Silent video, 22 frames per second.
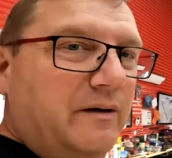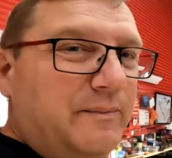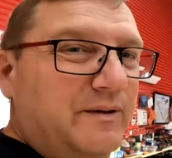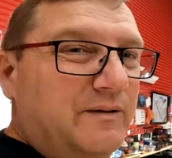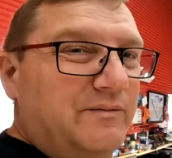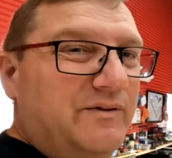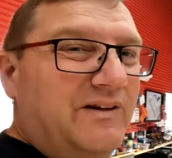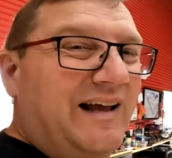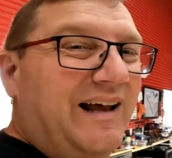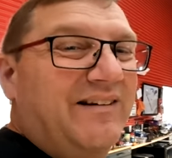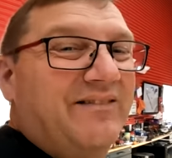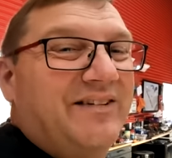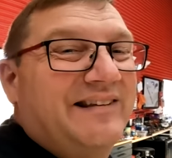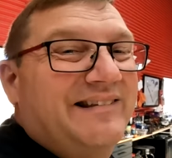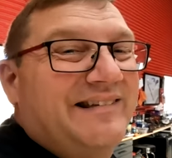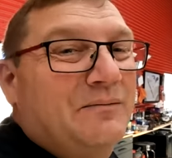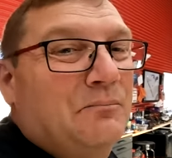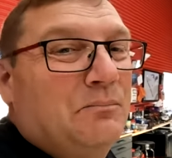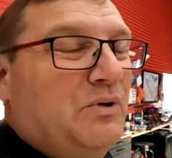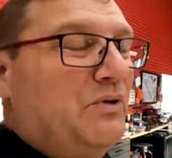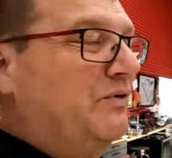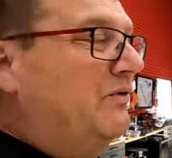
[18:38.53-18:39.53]
I mean, it was kind of a
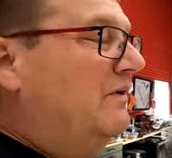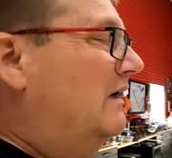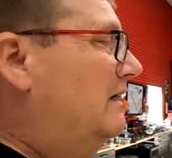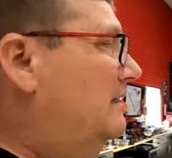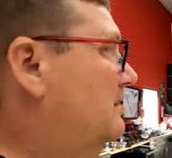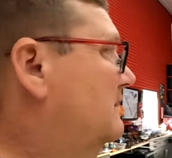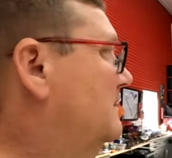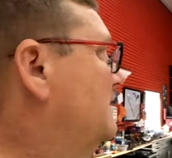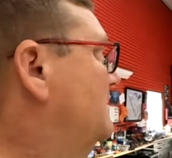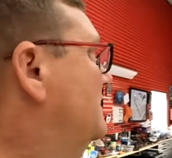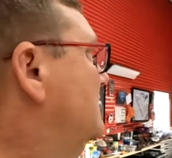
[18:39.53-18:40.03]
simple truck.